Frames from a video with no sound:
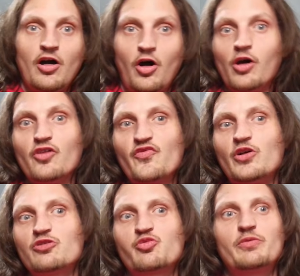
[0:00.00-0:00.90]
All of
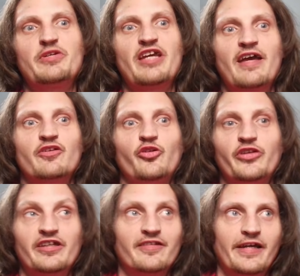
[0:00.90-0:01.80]
those would be handled
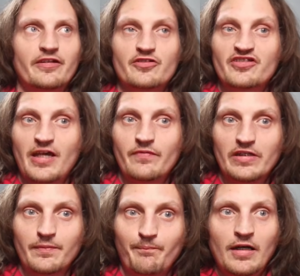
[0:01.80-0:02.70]
in Layer 7.